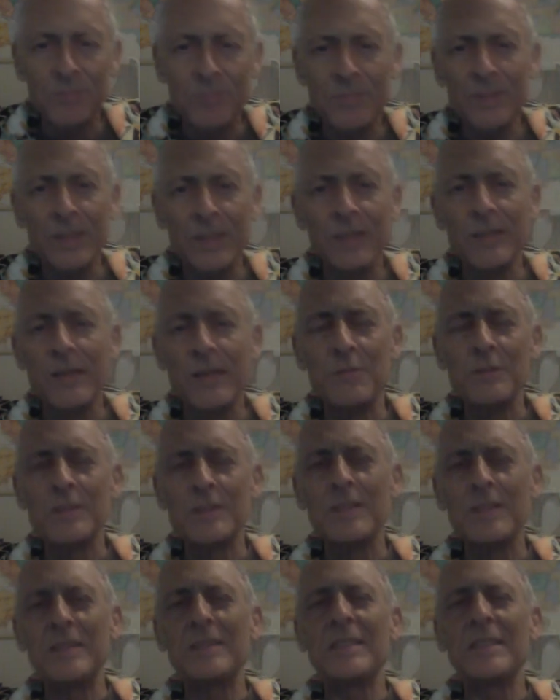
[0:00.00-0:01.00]
You know, that
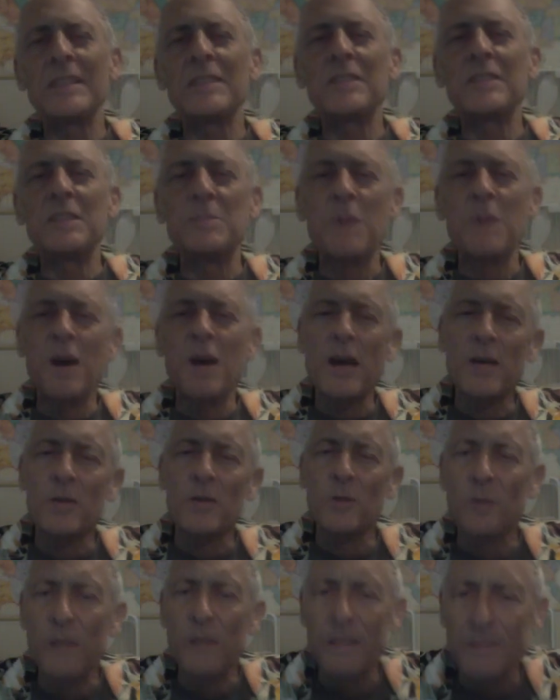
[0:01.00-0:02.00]
was the TV
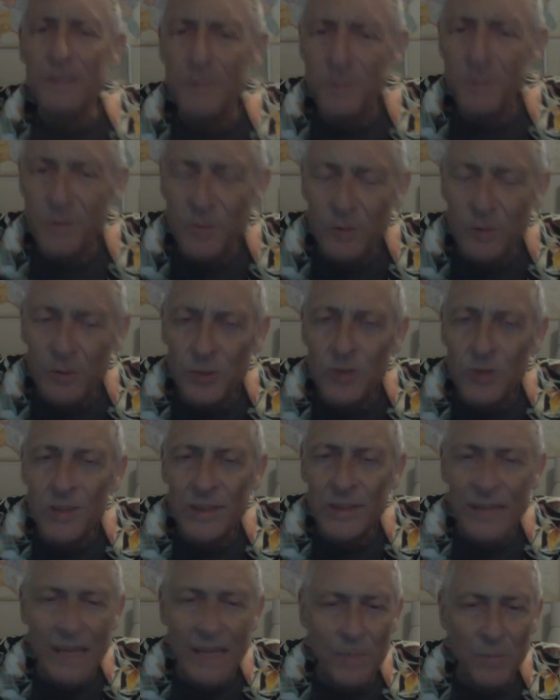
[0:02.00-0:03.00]
model, and they're still
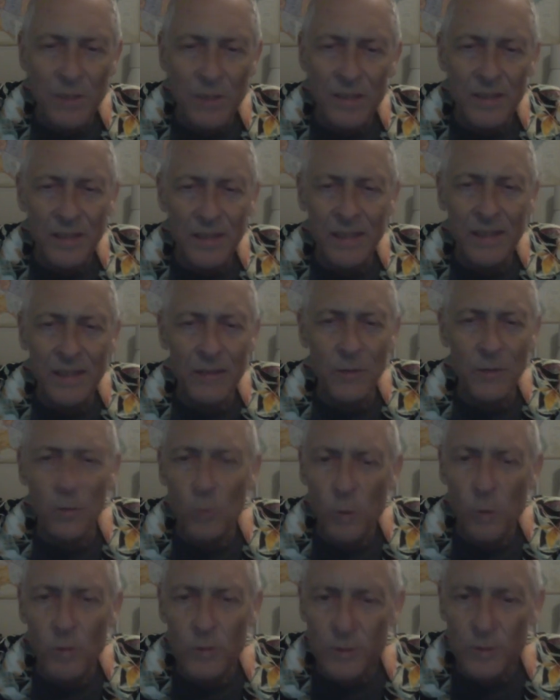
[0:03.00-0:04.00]
using that, but in a
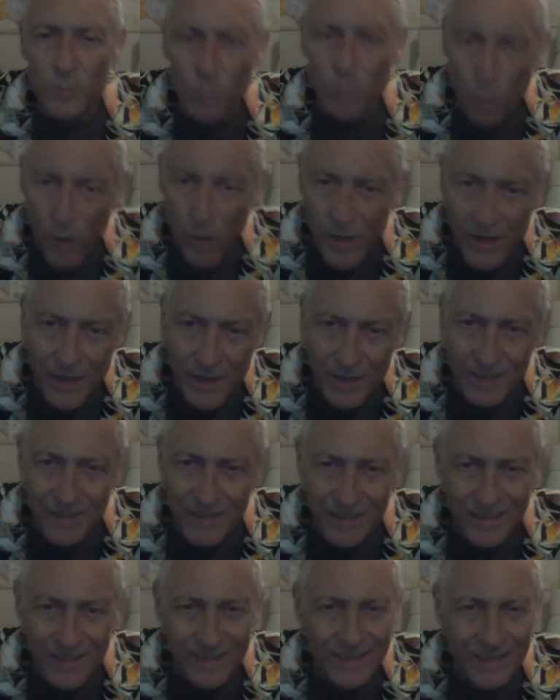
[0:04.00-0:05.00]
worse
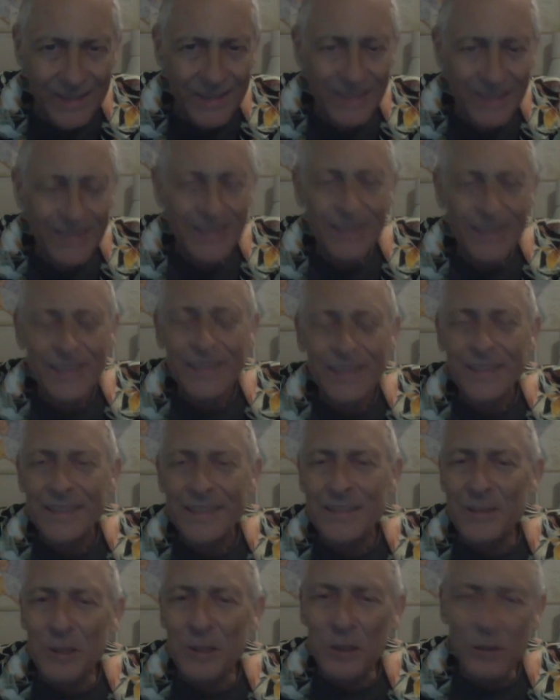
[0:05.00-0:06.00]
way. So